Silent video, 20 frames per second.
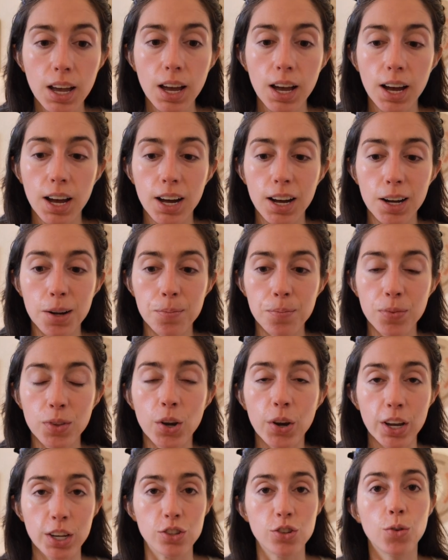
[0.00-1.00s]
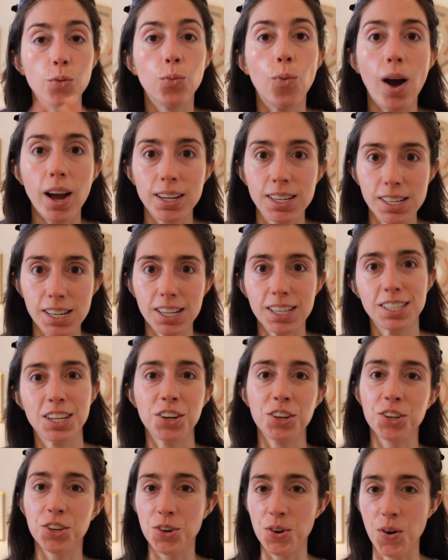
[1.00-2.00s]
Okay, so why did I
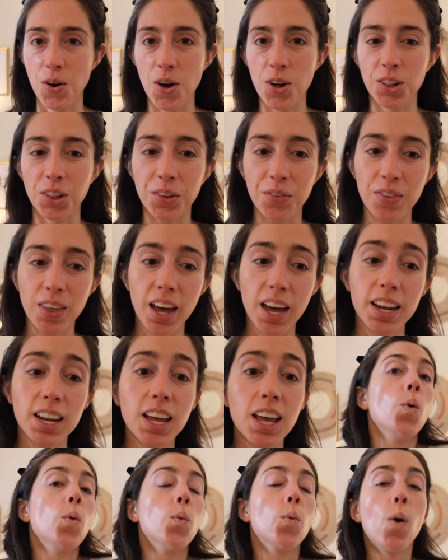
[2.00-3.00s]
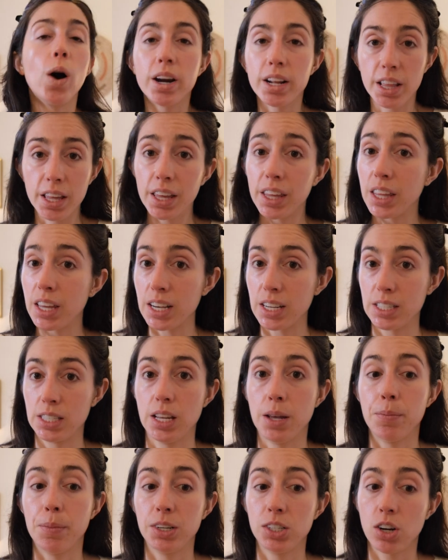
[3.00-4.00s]
tell you all of that? One of the things
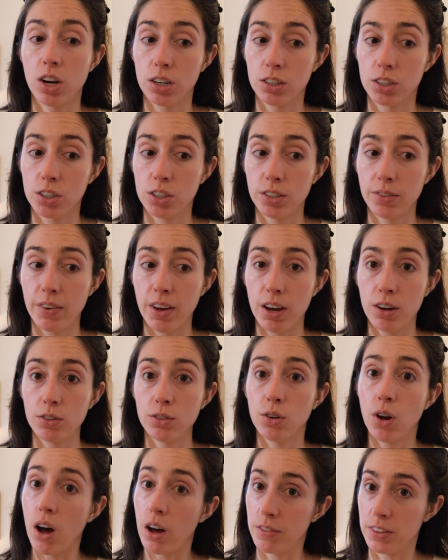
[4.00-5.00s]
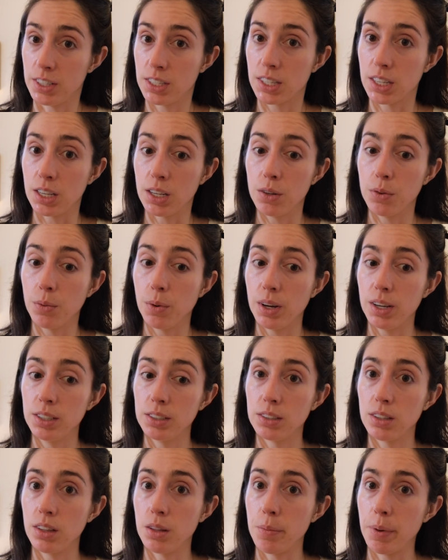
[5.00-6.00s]
that my doctors found, obviously,
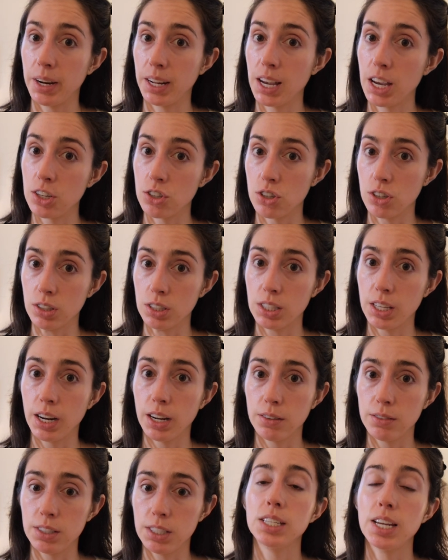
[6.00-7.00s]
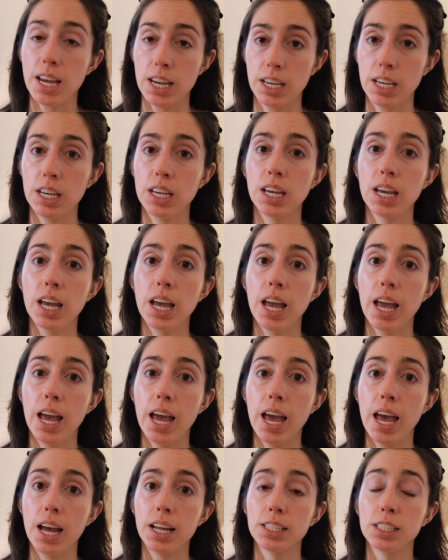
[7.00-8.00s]
was the medications that I was taking.
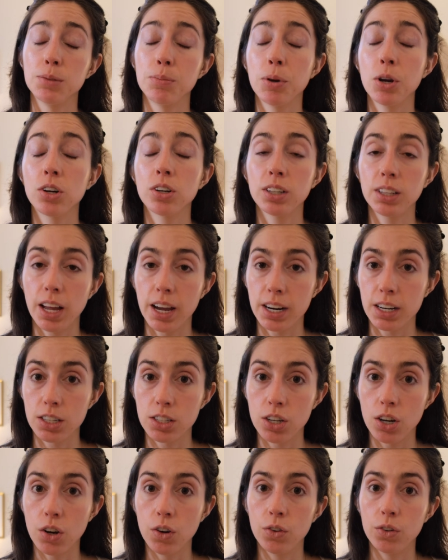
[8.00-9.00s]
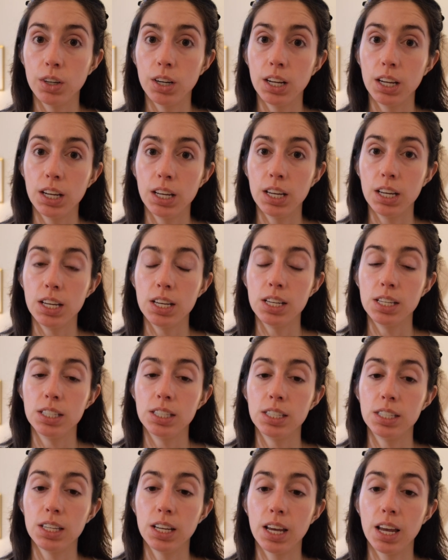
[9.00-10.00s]
And spironolactone
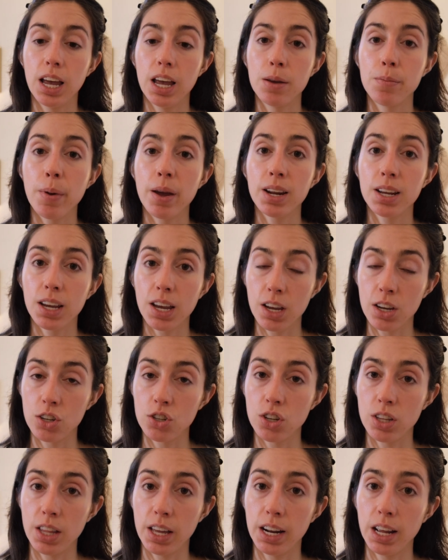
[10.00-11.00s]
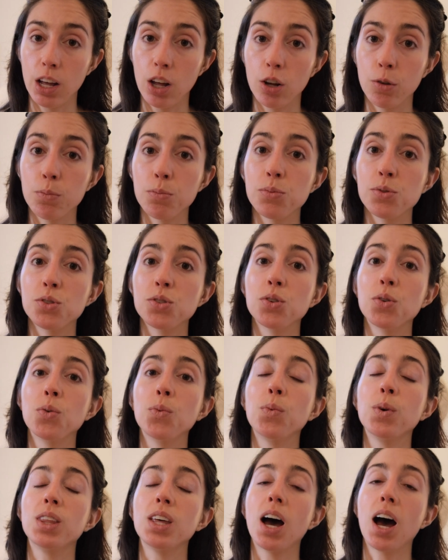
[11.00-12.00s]
is a medication that helps
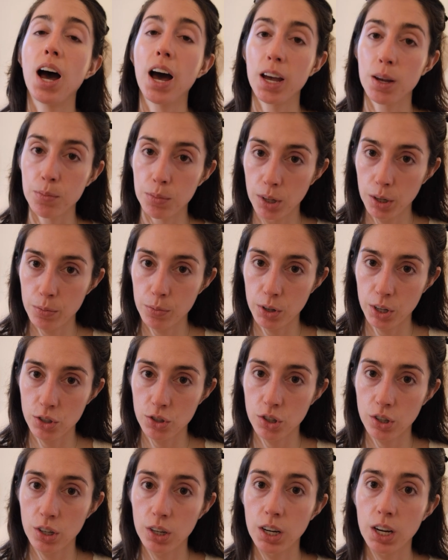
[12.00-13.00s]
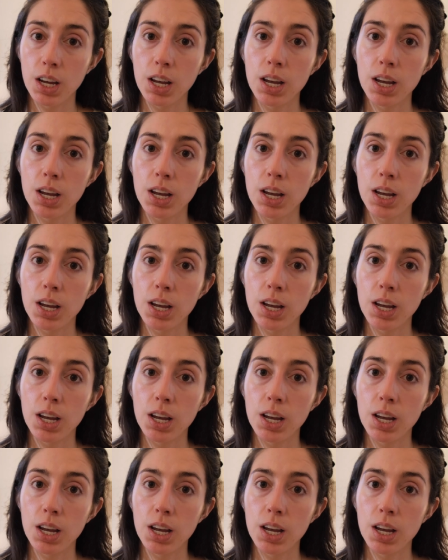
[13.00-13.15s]
with high blood pressure.